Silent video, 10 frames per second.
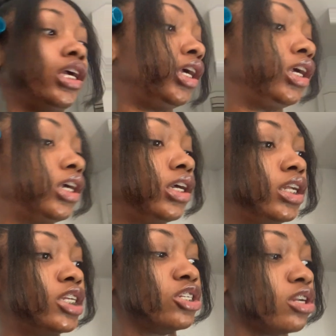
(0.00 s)

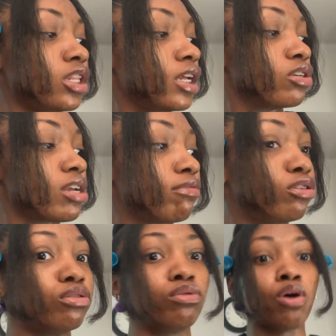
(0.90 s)
And is there anything else I have to
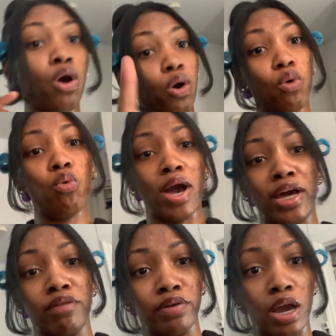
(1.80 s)
do? Oh, I got
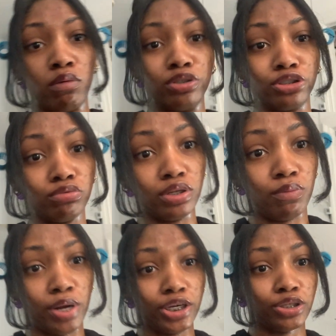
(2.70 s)
to figure out which shoes I'm
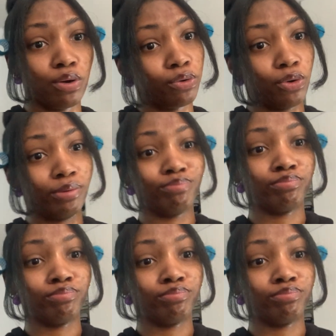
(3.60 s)
wearing, so hold on.